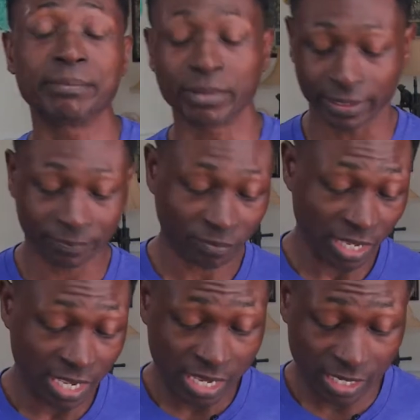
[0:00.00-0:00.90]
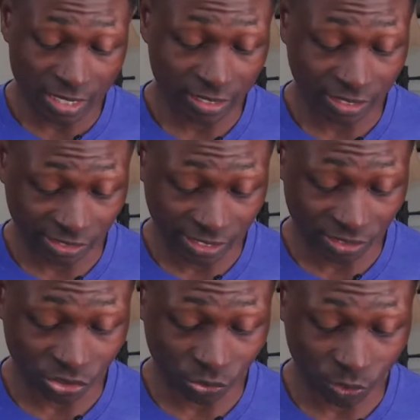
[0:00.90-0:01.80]
But uh, let's get
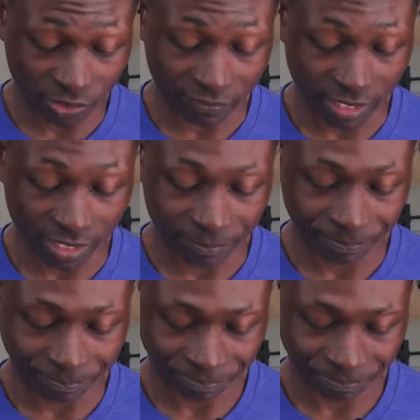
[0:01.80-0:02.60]
into the Word of God.